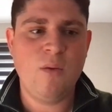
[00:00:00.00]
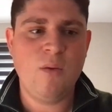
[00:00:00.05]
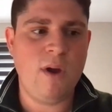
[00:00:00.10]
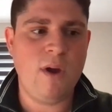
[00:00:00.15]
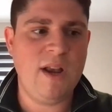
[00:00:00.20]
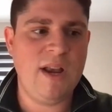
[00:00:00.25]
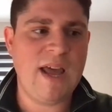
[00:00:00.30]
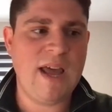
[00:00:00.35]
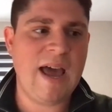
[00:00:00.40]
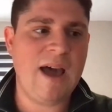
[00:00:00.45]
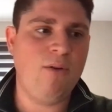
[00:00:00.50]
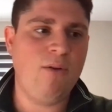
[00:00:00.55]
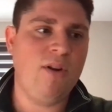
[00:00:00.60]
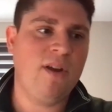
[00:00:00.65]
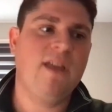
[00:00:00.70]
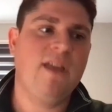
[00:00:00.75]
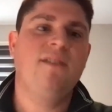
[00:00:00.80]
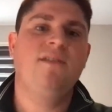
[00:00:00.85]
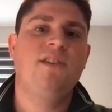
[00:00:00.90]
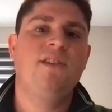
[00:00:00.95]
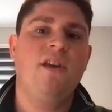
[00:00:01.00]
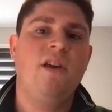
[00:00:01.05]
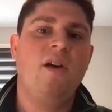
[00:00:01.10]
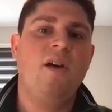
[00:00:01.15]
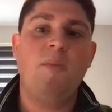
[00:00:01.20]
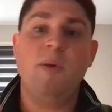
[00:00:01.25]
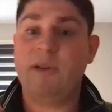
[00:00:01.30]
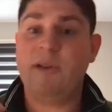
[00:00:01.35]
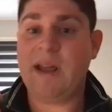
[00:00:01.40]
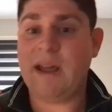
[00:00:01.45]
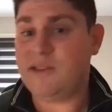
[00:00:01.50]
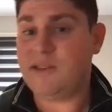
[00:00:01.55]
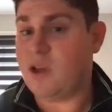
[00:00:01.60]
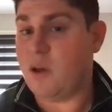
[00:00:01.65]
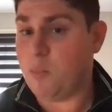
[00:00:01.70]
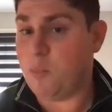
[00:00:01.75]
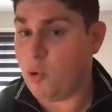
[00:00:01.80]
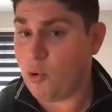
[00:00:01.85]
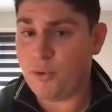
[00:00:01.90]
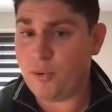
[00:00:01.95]
we're now looking to build out
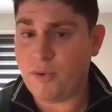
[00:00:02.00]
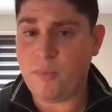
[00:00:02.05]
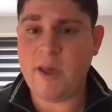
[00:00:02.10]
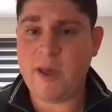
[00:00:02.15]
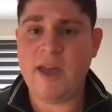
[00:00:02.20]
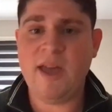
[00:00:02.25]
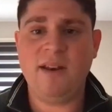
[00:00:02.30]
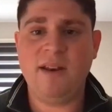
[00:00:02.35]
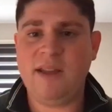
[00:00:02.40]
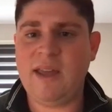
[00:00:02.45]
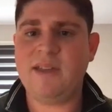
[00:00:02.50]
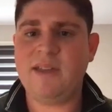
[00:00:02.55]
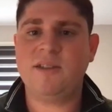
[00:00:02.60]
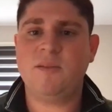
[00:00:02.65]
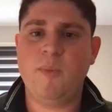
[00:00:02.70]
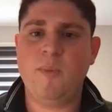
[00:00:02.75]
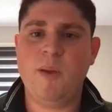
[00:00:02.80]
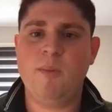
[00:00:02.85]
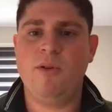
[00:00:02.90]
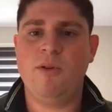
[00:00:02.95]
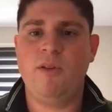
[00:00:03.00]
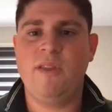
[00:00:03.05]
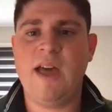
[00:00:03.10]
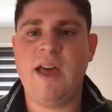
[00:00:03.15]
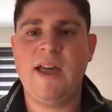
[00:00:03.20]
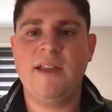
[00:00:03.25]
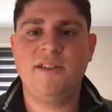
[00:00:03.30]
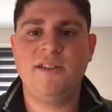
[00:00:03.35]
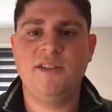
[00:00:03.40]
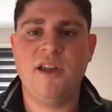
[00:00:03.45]
our board a bit and get some people on that.